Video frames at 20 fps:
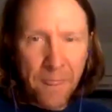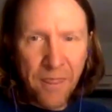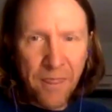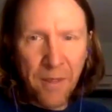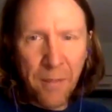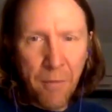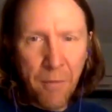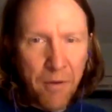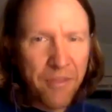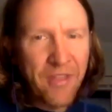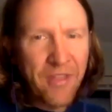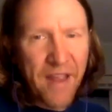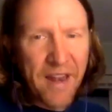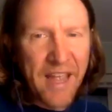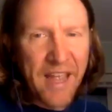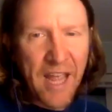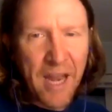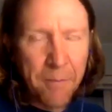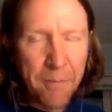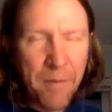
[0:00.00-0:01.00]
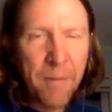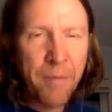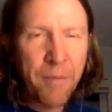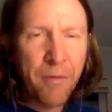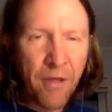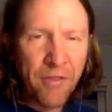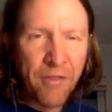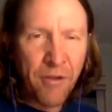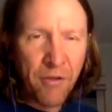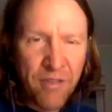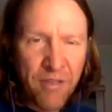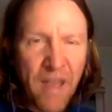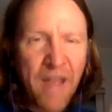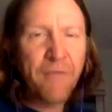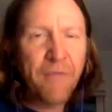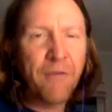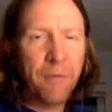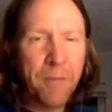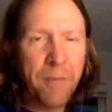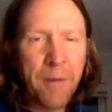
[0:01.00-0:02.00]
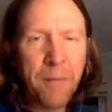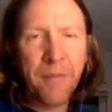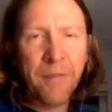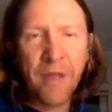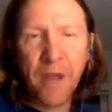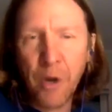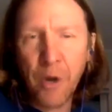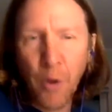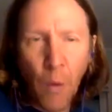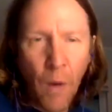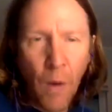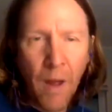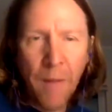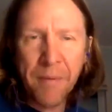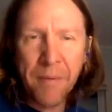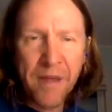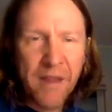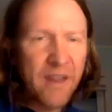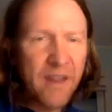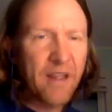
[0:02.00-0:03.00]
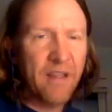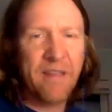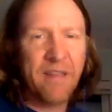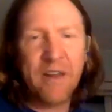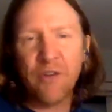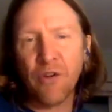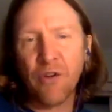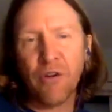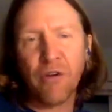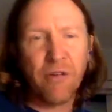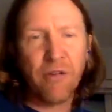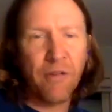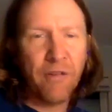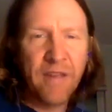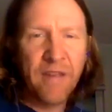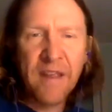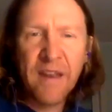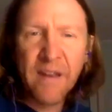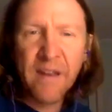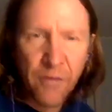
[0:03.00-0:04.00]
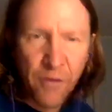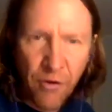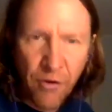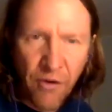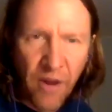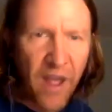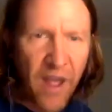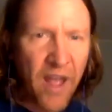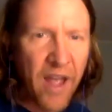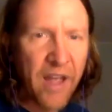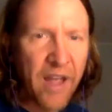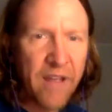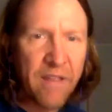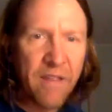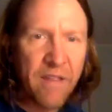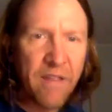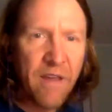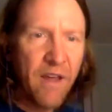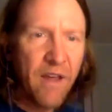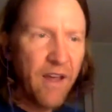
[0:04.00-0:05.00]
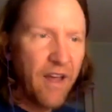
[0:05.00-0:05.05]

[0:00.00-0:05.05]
the most dedicated people on their staff are the people that grew up eating sea turtles, eating their eggs,